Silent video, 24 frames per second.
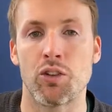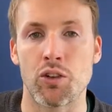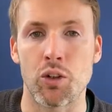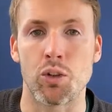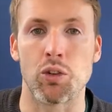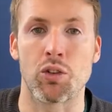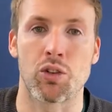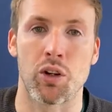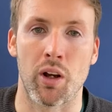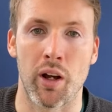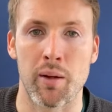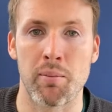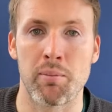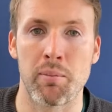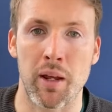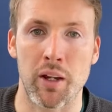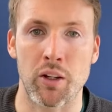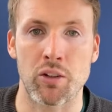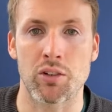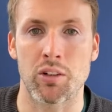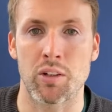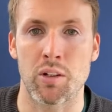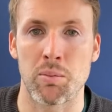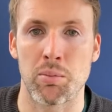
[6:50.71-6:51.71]
do try and
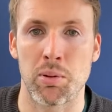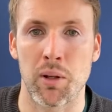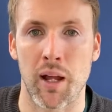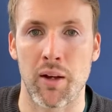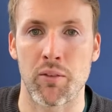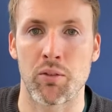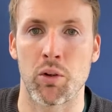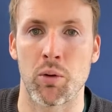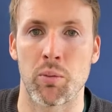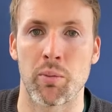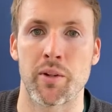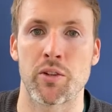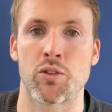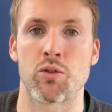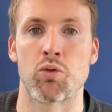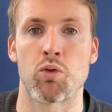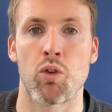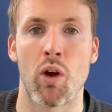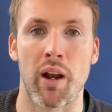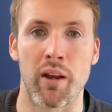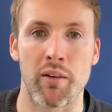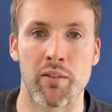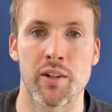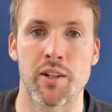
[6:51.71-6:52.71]
make sure the platform is
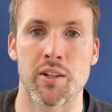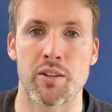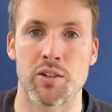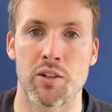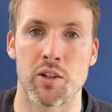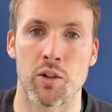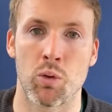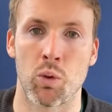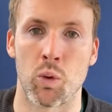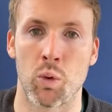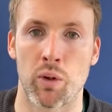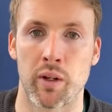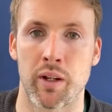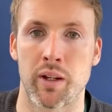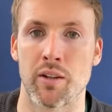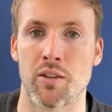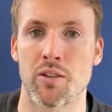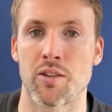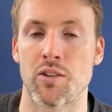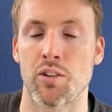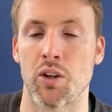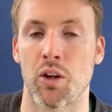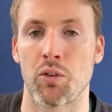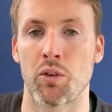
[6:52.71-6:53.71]
relevant to your
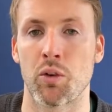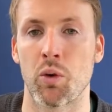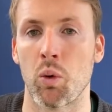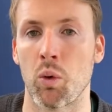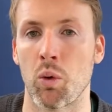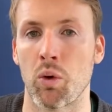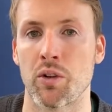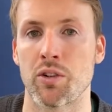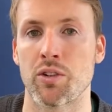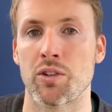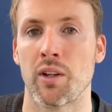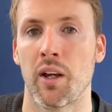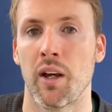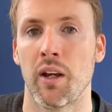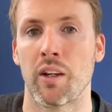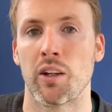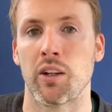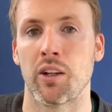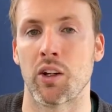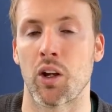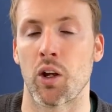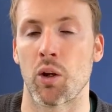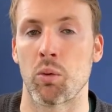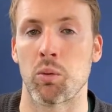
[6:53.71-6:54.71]
audience. So of course,
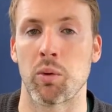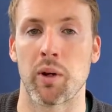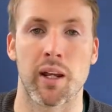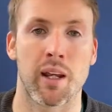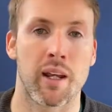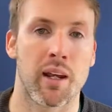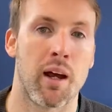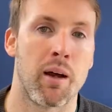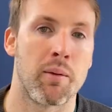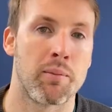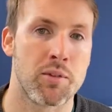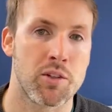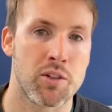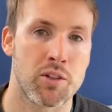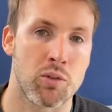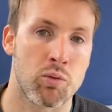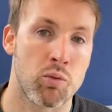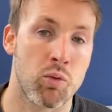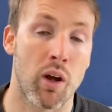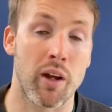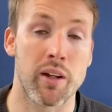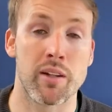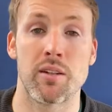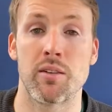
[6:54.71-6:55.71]
you know, when it comes to
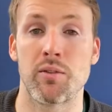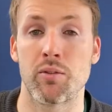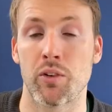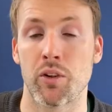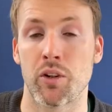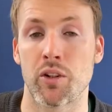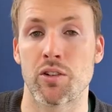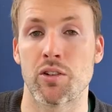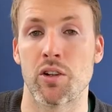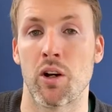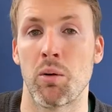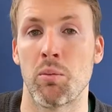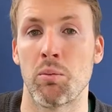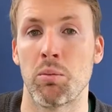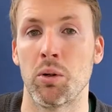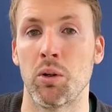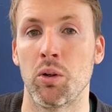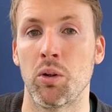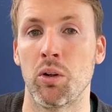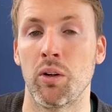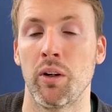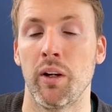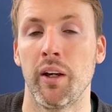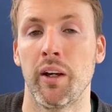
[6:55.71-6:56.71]
writing, for
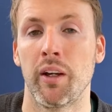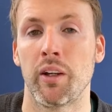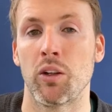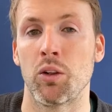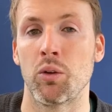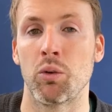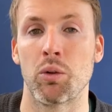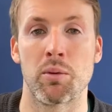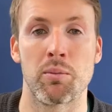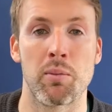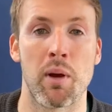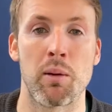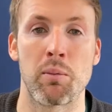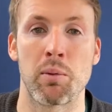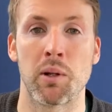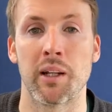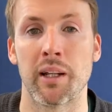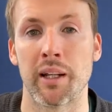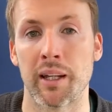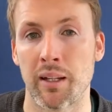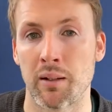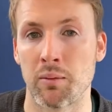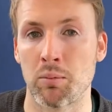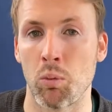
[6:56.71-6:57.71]
example, you would maybe
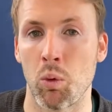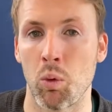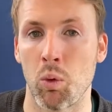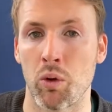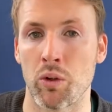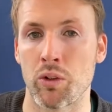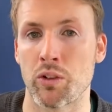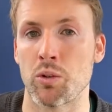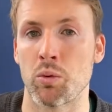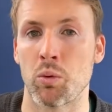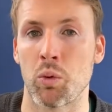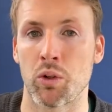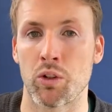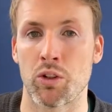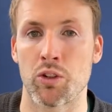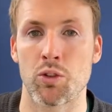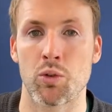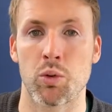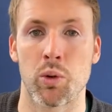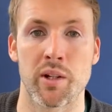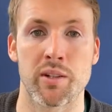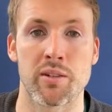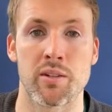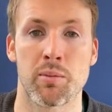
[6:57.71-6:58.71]
lean more towards
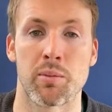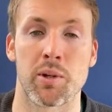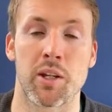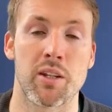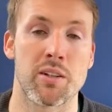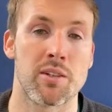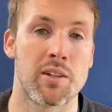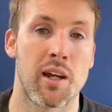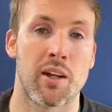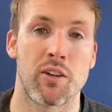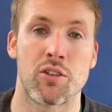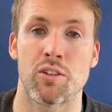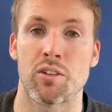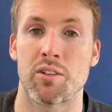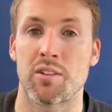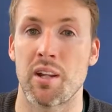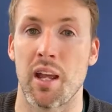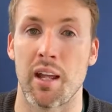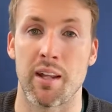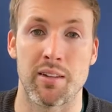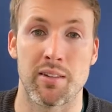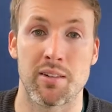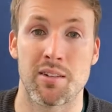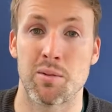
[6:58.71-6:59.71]
Twitter because that just
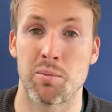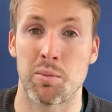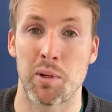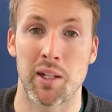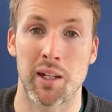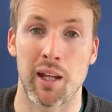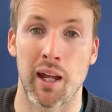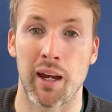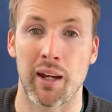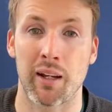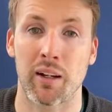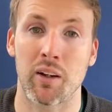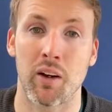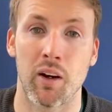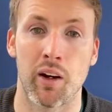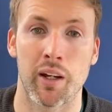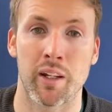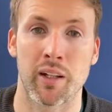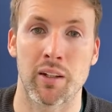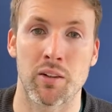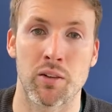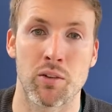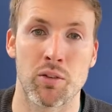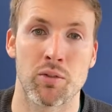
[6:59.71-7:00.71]
tends to be that
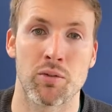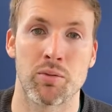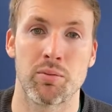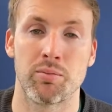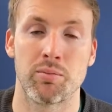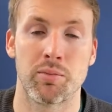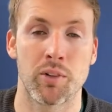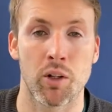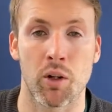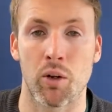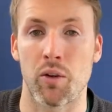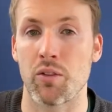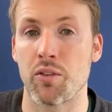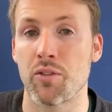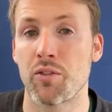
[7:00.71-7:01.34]
kind of, you know,